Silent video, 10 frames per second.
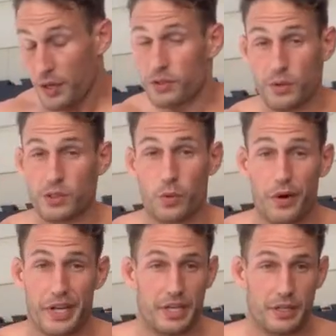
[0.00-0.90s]
so it's
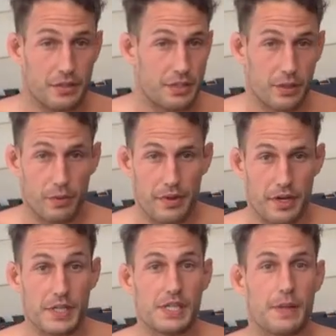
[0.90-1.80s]
working. Stick with
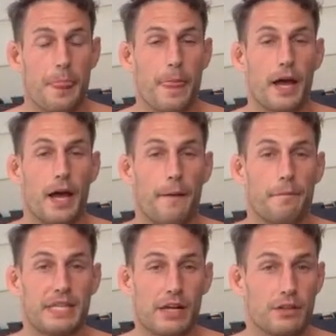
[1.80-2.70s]
us. Uh,
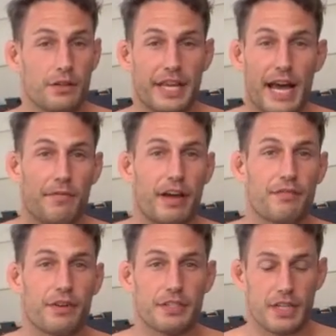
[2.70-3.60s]
download the app, fight
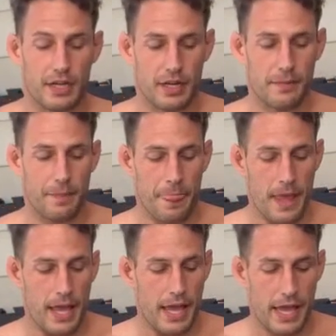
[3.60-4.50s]
fearless dot com.
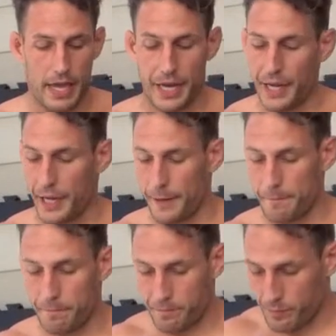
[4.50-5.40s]
And um,
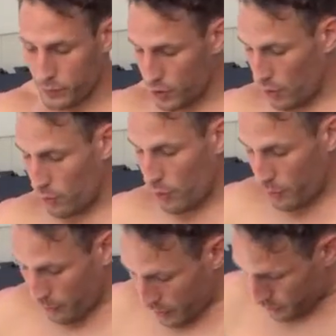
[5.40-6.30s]
so what
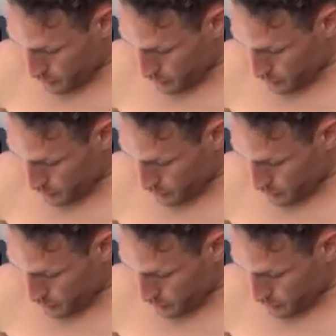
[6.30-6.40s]
we want to